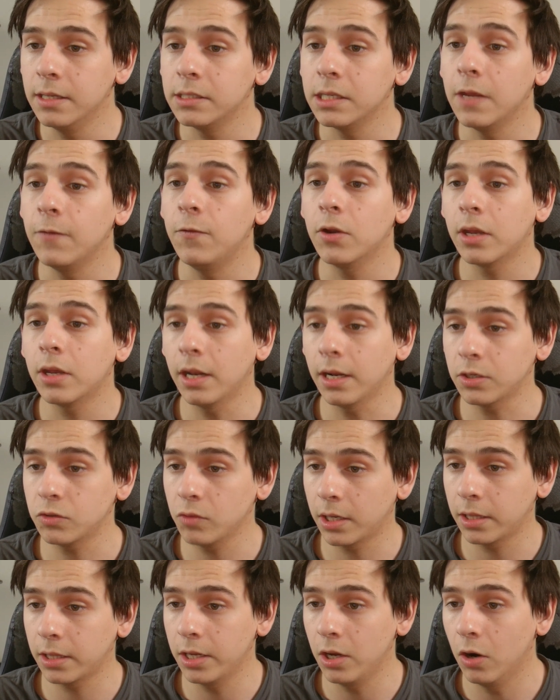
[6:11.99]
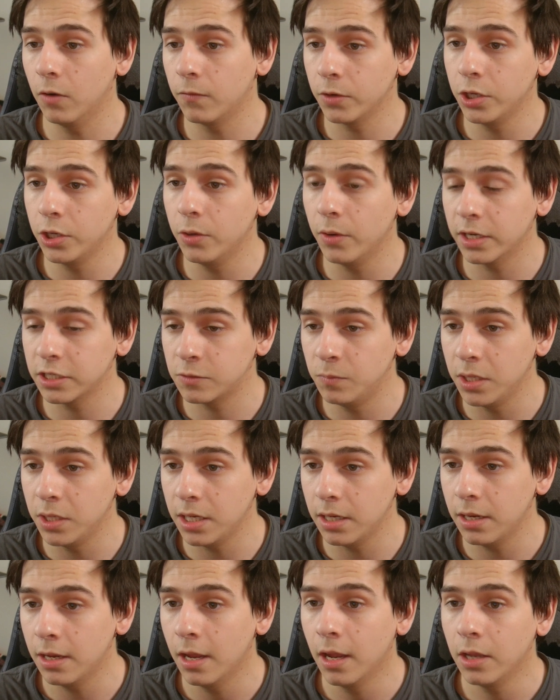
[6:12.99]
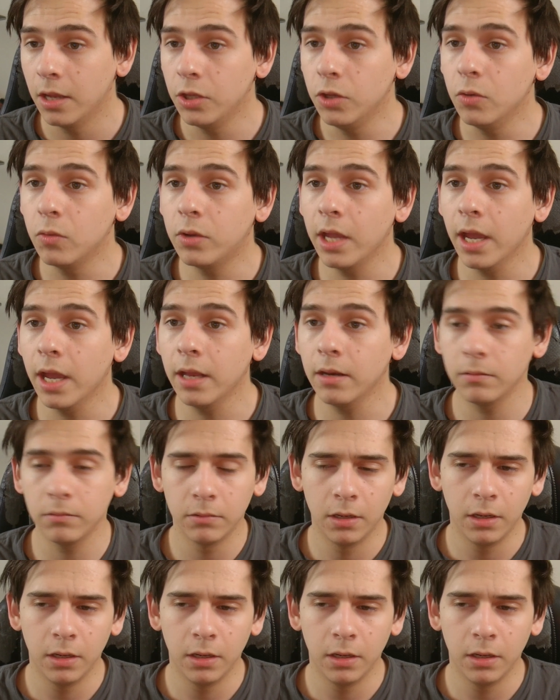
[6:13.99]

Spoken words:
if you connect directly over USB, you get,